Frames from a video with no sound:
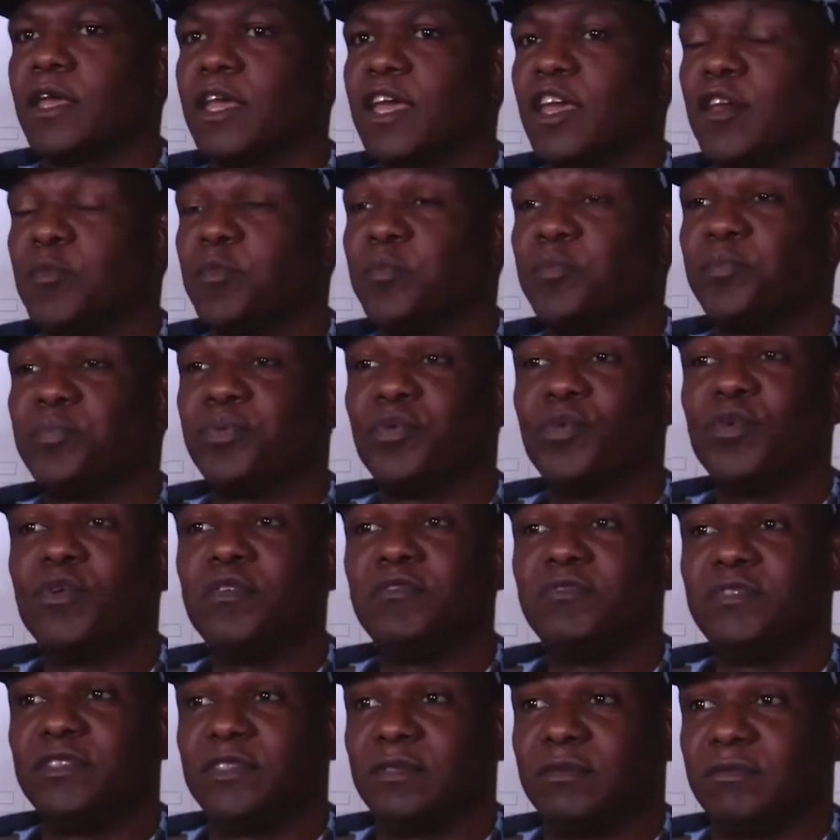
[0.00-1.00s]

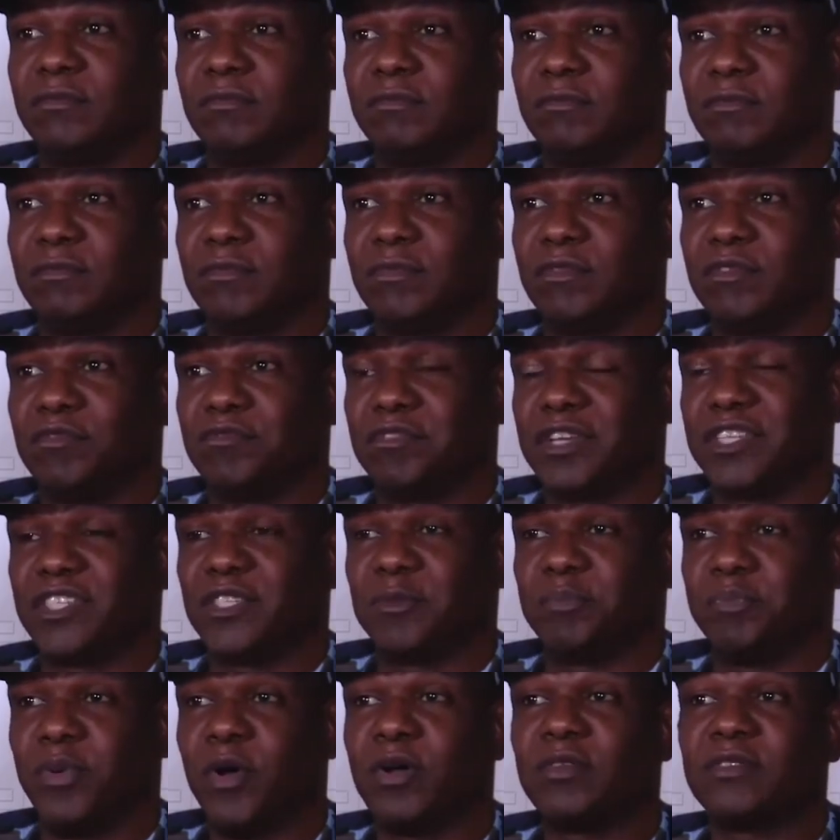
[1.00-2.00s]
improved
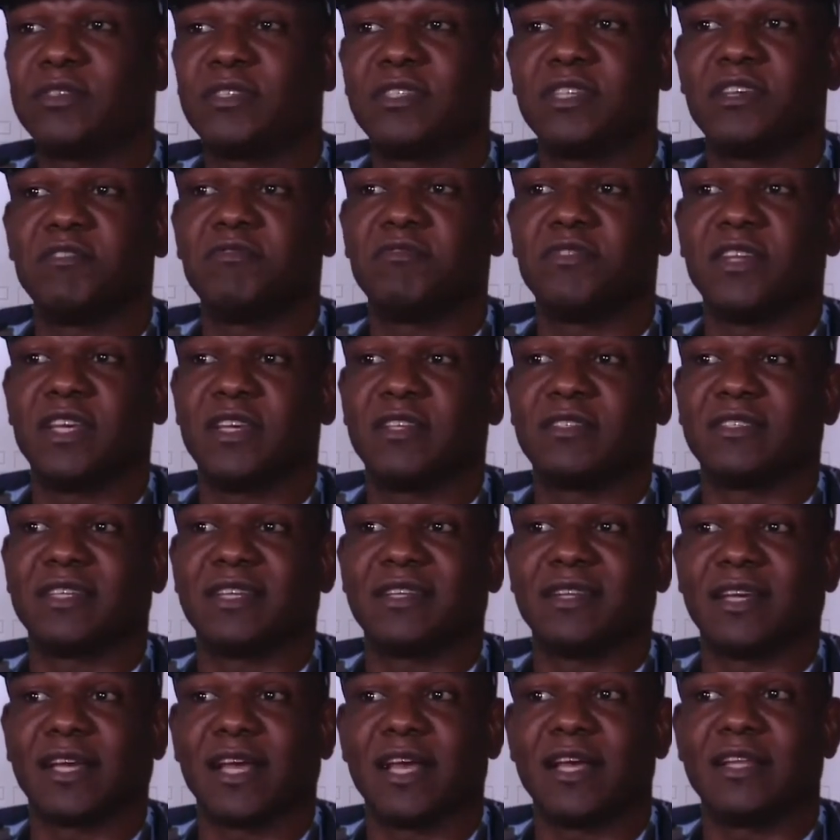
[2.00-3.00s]
responsiveness
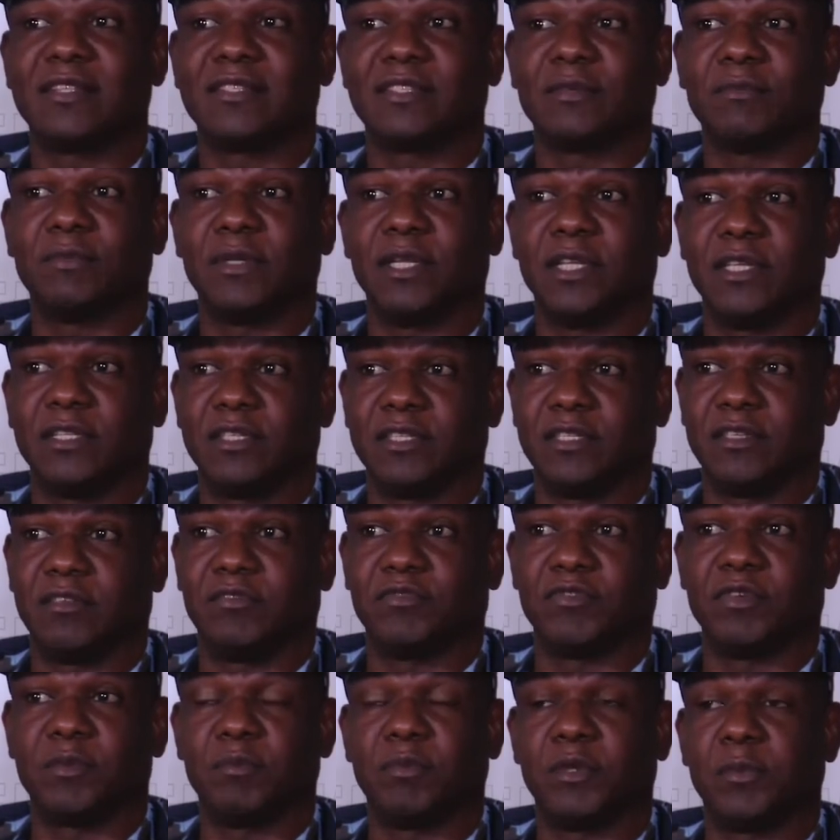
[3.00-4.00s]
and accountability
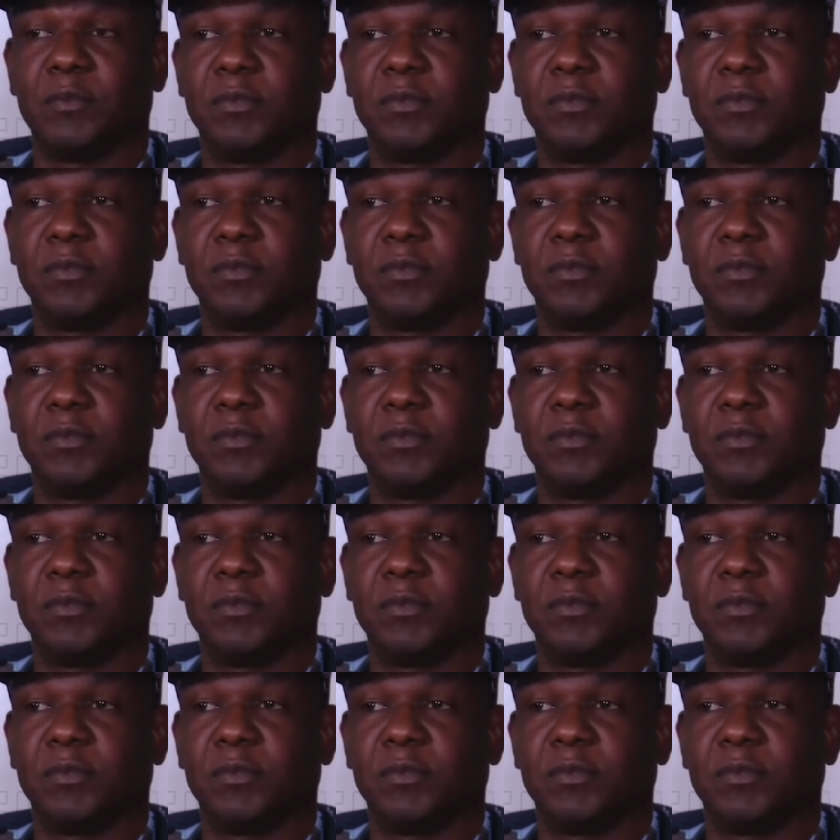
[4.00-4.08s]
from the